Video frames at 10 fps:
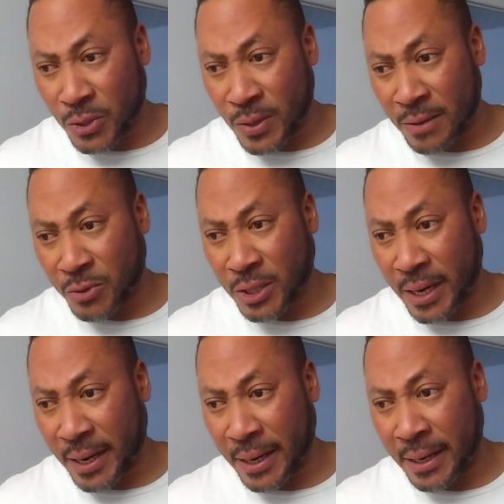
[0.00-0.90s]
So I would
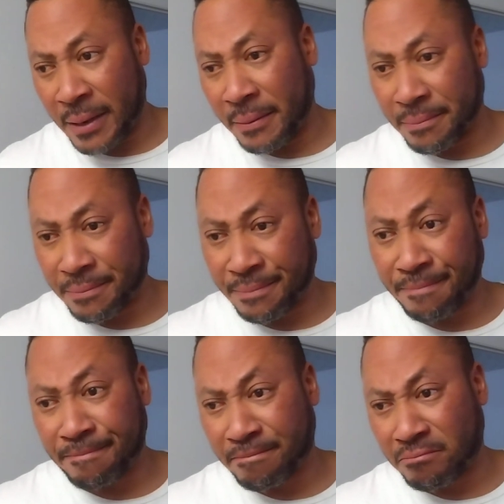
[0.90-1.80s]
say,
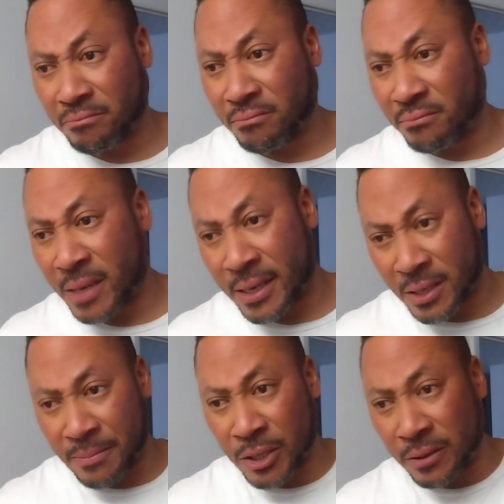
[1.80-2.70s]

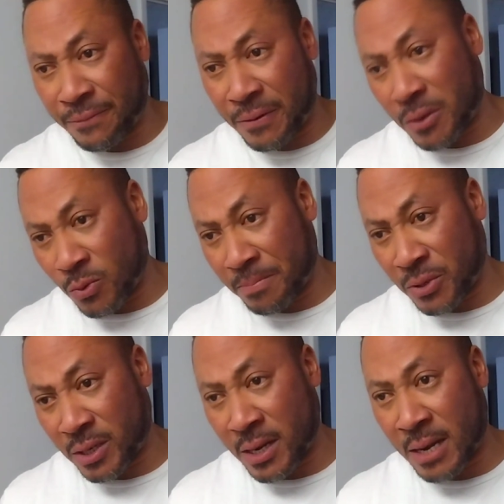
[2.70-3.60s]
as I mentioned,
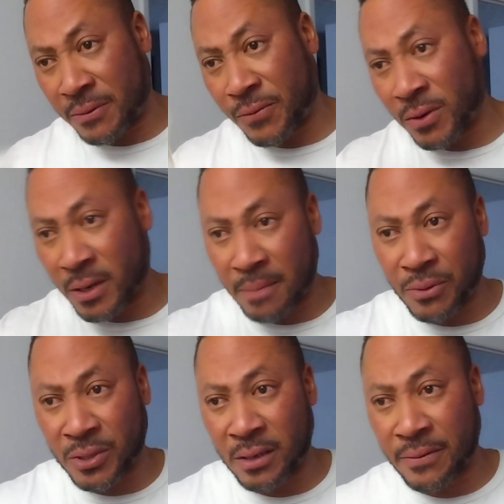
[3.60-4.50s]
51% hops,
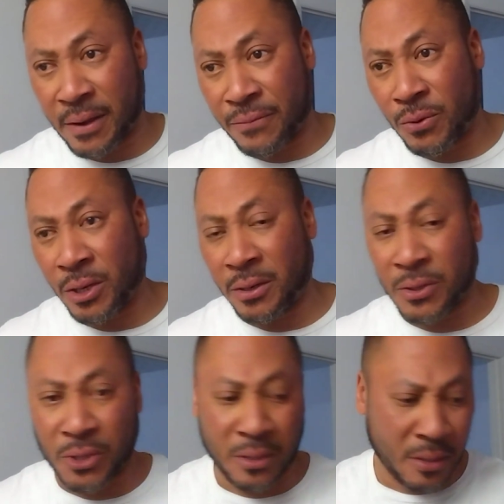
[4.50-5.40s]
49% of that
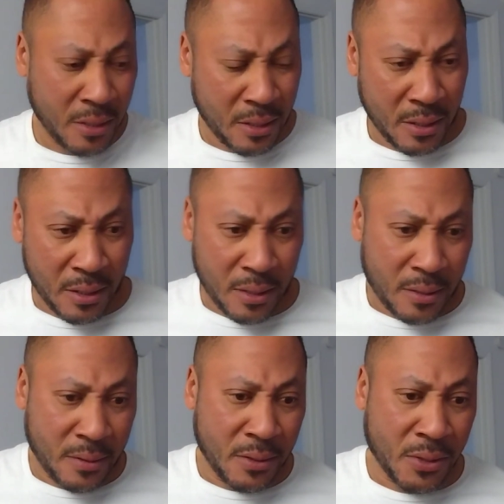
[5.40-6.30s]
fruitiness.
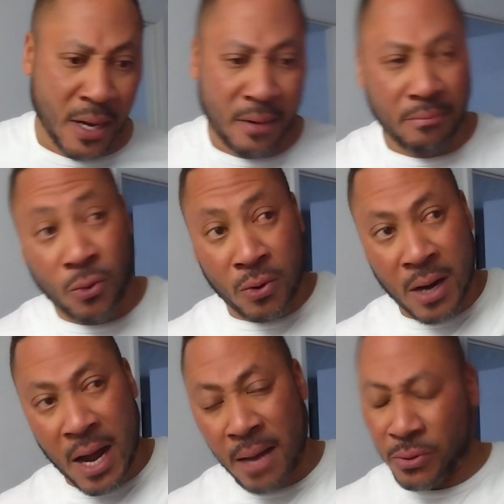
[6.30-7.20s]
It's not
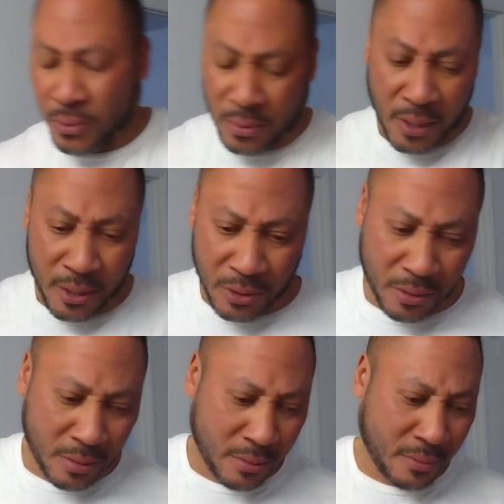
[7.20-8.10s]
more hops or
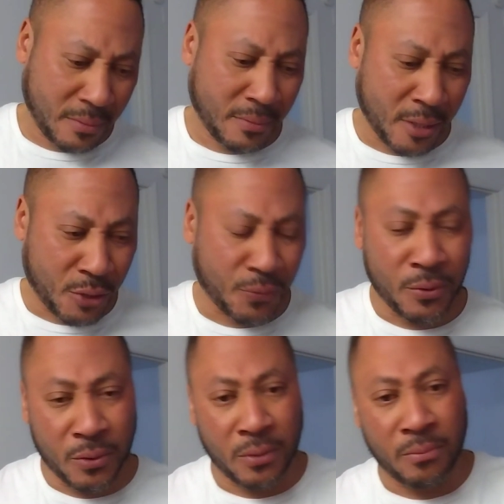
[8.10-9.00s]
less
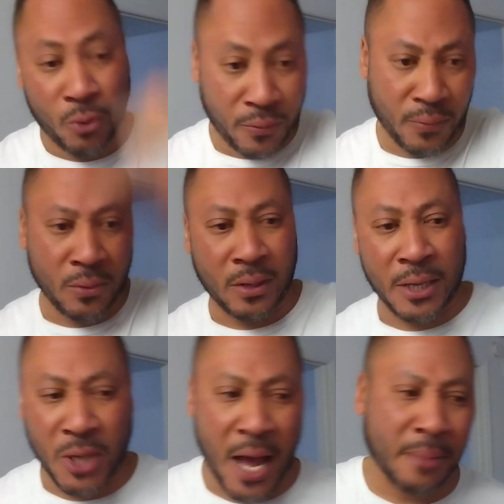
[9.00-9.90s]
fruit, or more fruit,
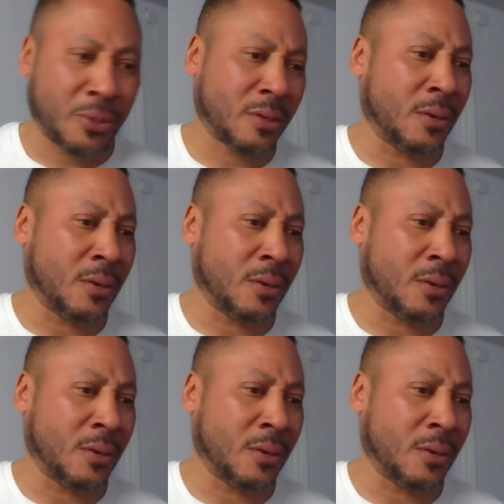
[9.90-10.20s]
less hops.